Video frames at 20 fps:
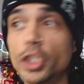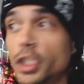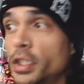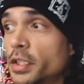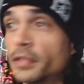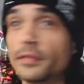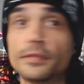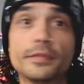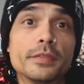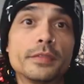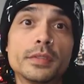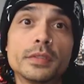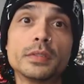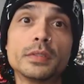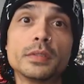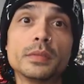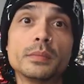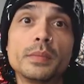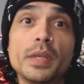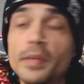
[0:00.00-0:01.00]
have.
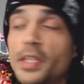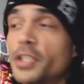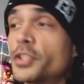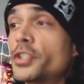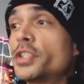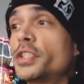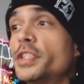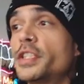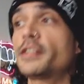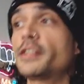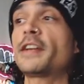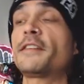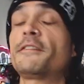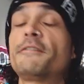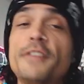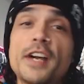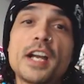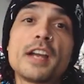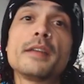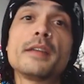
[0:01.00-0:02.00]
Maybe I should have did like
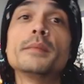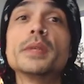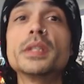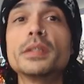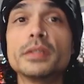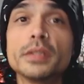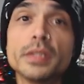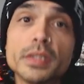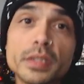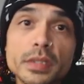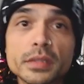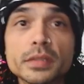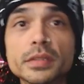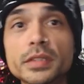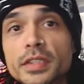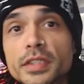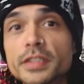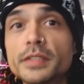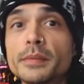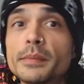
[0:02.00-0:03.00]
5 million
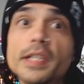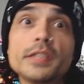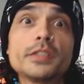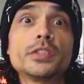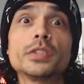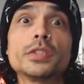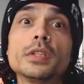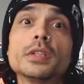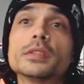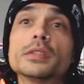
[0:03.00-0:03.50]
just to make sure,